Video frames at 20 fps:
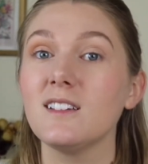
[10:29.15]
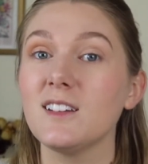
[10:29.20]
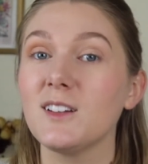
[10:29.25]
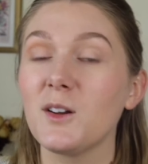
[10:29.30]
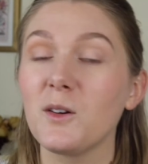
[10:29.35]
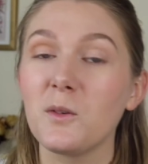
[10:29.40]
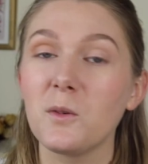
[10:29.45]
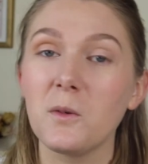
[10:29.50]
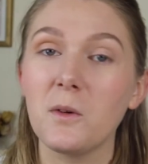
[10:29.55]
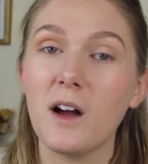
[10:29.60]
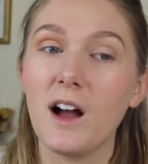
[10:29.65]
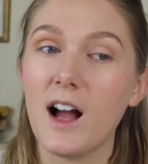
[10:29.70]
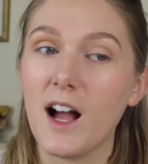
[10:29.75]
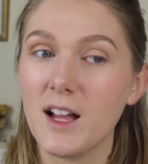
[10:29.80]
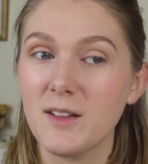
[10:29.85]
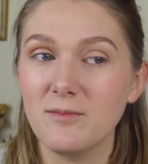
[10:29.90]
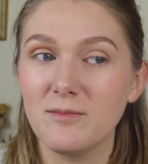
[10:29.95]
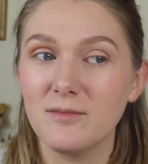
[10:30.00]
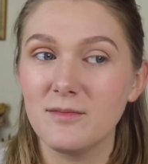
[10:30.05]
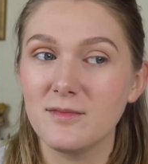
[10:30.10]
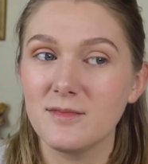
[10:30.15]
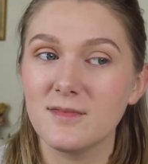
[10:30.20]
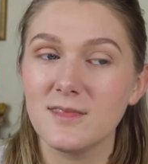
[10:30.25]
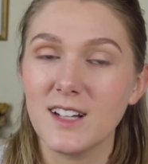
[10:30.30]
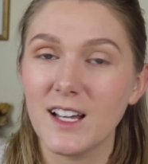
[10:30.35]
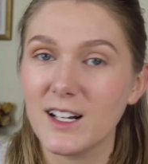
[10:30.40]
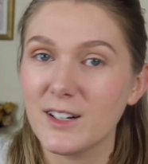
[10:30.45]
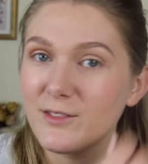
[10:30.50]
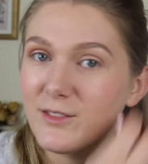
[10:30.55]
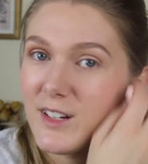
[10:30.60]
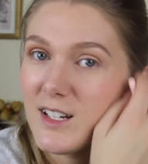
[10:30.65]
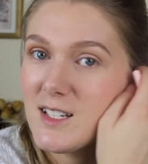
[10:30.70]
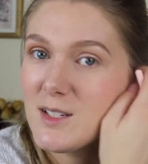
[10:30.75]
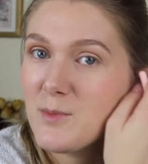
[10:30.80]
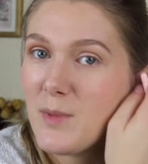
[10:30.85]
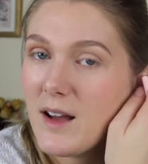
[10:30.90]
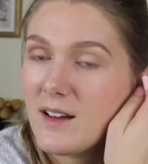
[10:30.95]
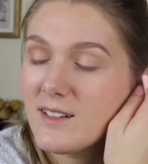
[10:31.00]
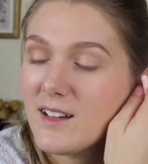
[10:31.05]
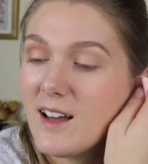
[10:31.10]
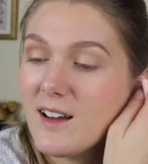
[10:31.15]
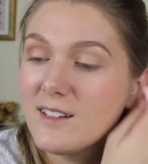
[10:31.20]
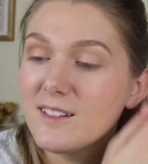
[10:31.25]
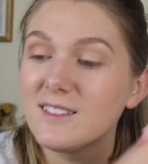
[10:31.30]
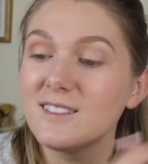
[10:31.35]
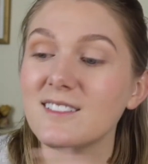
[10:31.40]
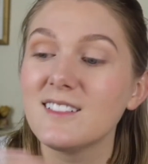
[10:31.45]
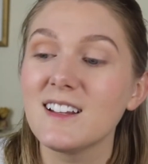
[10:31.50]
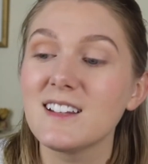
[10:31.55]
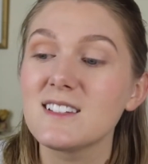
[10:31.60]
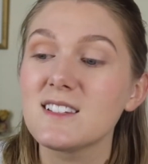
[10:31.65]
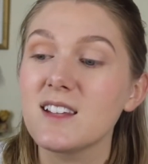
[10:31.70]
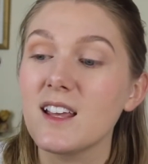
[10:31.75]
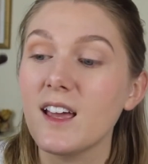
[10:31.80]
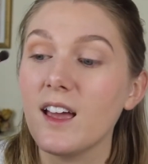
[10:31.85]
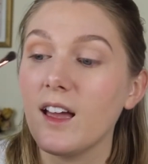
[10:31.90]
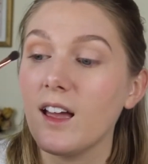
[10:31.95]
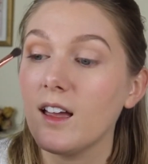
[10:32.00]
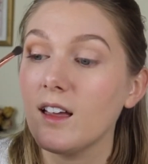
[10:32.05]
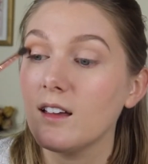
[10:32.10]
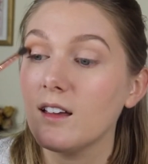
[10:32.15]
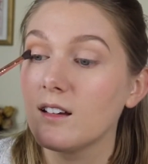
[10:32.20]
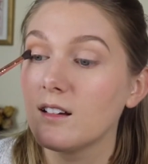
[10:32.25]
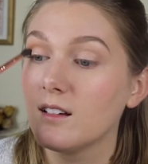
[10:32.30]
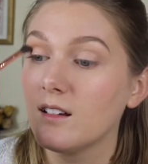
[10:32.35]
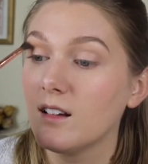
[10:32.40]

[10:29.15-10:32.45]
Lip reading: You know, I'm not afraid to bow down and say, hey,